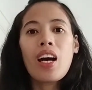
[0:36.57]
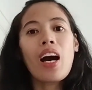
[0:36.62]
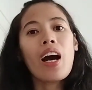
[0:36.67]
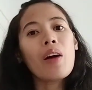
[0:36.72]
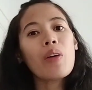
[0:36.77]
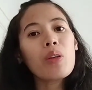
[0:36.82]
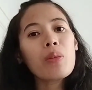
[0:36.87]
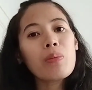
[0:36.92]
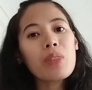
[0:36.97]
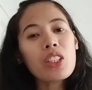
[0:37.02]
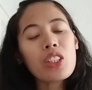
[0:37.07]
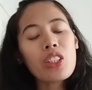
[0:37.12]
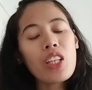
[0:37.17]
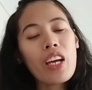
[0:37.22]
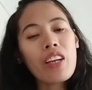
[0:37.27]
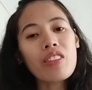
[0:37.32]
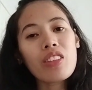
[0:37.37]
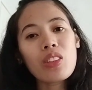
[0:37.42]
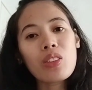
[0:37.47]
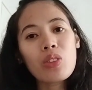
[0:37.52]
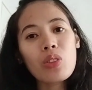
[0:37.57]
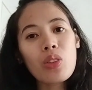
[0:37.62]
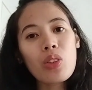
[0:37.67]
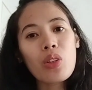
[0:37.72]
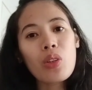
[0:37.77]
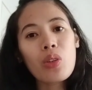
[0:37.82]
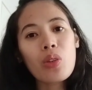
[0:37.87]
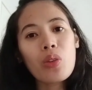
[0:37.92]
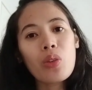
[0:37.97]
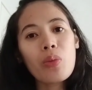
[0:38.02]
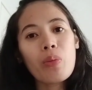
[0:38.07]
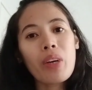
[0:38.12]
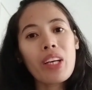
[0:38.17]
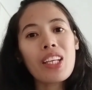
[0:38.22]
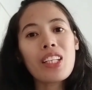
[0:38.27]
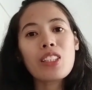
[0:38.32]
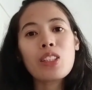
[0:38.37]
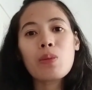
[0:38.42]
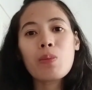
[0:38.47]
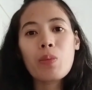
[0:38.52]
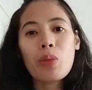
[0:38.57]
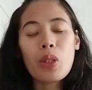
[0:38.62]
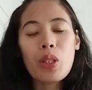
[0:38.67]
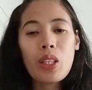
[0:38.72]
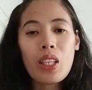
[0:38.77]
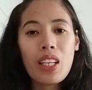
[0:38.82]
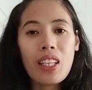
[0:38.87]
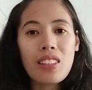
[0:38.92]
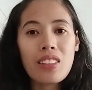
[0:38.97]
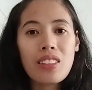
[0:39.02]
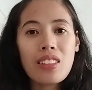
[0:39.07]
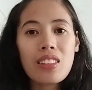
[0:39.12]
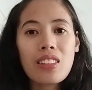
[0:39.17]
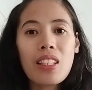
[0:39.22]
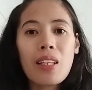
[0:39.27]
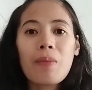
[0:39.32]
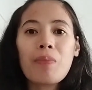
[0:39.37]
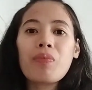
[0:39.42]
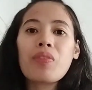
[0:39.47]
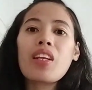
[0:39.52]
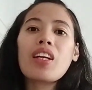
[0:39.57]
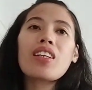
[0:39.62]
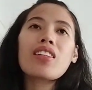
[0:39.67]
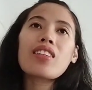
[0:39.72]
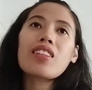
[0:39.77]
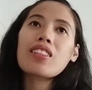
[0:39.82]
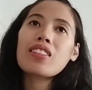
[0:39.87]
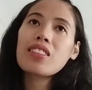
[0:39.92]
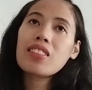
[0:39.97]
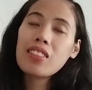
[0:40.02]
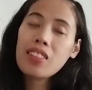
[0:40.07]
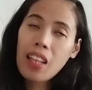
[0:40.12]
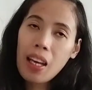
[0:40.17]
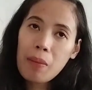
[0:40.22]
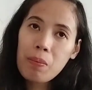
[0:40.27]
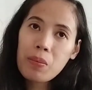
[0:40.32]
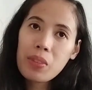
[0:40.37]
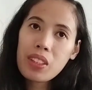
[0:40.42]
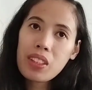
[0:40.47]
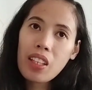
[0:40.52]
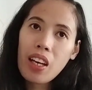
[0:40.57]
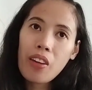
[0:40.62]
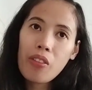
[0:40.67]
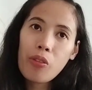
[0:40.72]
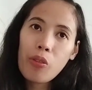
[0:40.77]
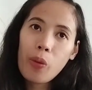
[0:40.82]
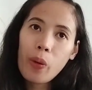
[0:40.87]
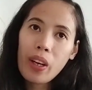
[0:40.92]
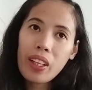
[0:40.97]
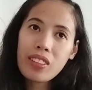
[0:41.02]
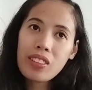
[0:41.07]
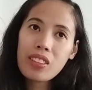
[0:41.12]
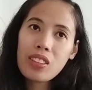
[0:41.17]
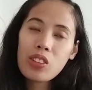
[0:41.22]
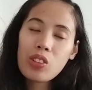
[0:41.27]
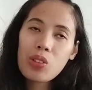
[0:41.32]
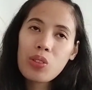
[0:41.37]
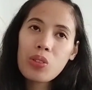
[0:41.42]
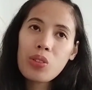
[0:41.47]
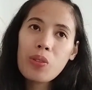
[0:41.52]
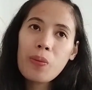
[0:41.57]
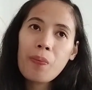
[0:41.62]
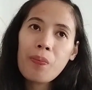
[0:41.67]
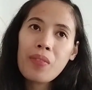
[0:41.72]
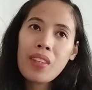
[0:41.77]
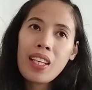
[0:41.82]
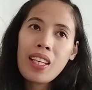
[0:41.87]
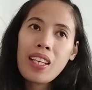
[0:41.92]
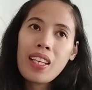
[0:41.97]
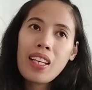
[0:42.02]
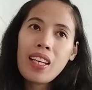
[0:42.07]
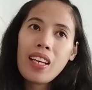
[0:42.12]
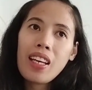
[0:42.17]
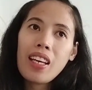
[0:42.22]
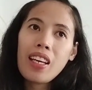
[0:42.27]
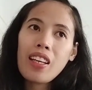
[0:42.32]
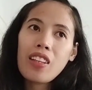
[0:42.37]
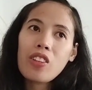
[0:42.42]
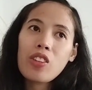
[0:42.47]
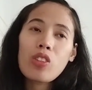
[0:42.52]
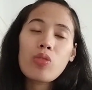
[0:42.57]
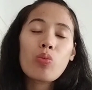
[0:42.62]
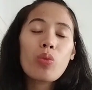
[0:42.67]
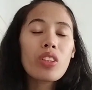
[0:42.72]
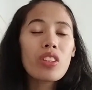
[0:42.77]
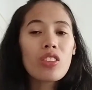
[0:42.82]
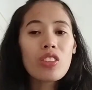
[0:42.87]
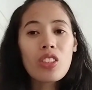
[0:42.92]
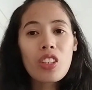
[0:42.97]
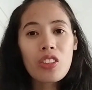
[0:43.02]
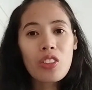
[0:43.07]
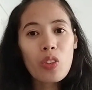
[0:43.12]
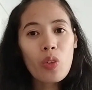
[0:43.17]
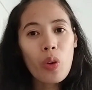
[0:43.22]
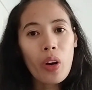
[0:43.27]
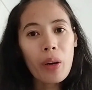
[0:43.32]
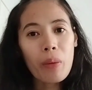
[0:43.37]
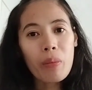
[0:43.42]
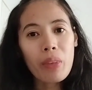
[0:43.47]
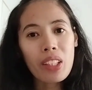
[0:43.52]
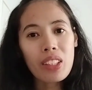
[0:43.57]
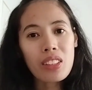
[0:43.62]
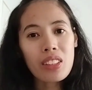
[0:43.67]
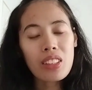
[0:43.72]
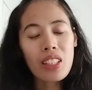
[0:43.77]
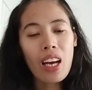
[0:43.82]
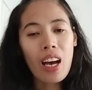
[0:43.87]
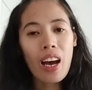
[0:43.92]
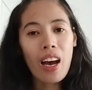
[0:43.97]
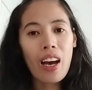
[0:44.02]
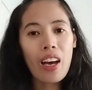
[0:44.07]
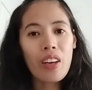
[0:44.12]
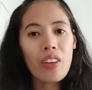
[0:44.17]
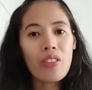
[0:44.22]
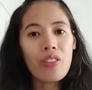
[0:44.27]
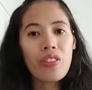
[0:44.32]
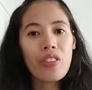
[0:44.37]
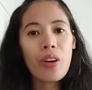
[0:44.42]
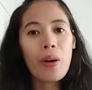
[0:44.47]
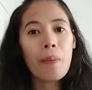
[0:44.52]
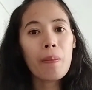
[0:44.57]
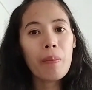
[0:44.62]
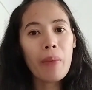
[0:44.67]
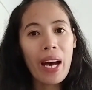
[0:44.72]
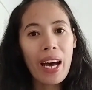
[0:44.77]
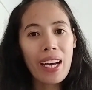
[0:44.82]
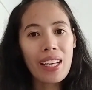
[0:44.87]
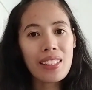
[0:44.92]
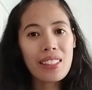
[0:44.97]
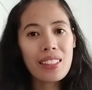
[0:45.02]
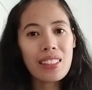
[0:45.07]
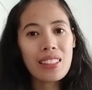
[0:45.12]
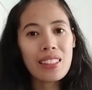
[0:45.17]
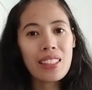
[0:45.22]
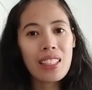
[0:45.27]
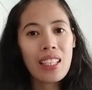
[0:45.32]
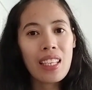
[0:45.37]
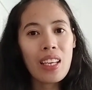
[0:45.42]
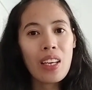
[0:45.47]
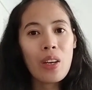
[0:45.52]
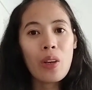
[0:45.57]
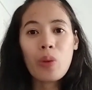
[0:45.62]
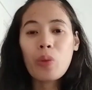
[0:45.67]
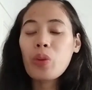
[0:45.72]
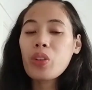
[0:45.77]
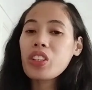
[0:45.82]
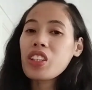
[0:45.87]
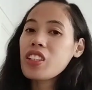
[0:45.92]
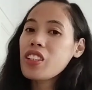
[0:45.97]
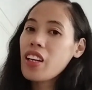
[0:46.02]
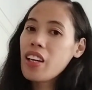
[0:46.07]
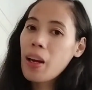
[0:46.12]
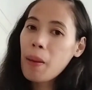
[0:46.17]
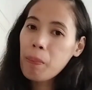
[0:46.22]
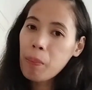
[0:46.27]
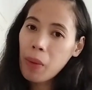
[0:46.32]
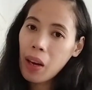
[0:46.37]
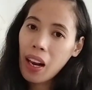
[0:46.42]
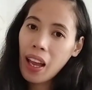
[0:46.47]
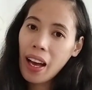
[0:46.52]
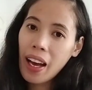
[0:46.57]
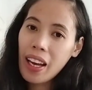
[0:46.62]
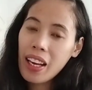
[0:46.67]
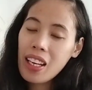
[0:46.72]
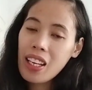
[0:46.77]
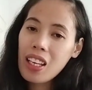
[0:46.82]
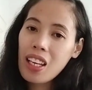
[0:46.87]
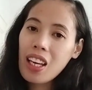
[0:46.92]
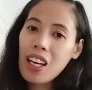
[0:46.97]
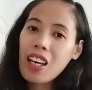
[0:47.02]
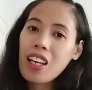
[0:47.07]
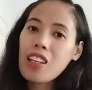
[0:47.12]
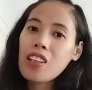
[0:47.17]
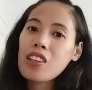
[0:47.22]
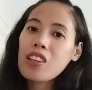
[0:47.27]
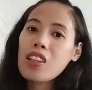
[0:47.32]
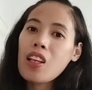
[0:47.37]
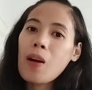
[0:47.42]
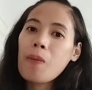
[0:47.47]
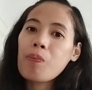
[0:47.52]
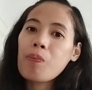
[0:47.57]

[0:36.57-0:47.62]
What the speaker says: I will be sharing to you my experience and the steps I've went through and what are the requirements I've passed, where did I apply, and